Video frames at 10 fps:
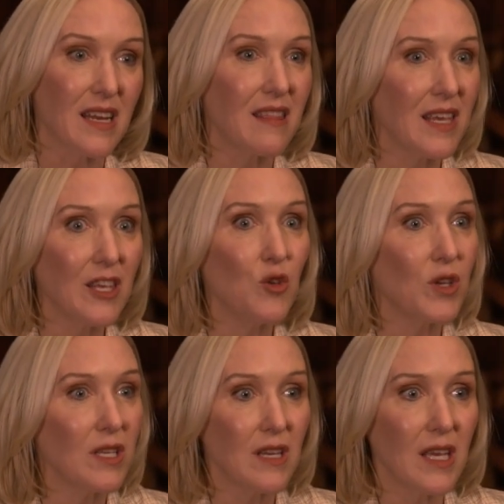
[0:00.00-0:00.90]
and I think you
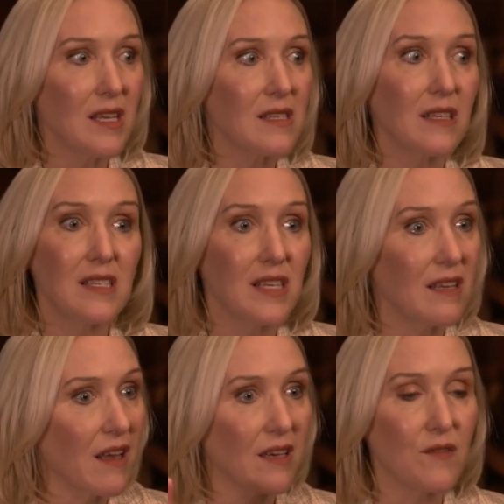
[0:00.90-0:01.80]
can easily
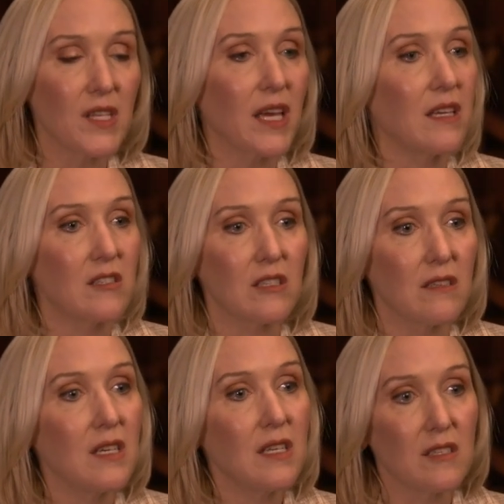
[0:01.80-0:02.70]
see line of sight
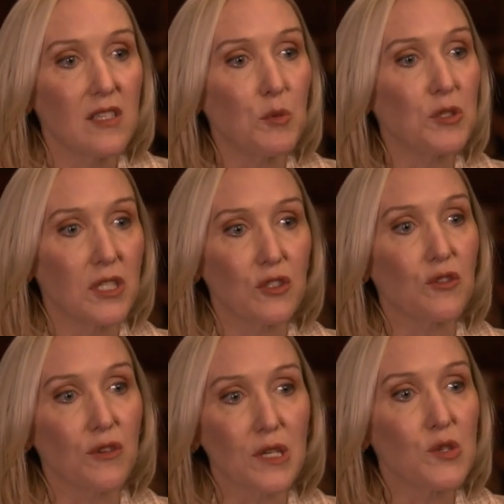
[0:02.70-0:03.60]
to to double
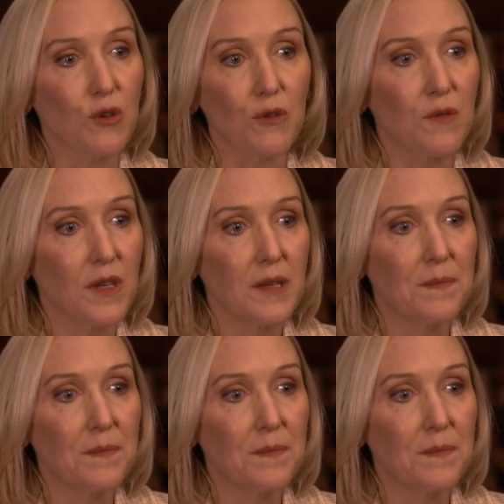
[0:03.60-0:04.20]
digit earnings growth.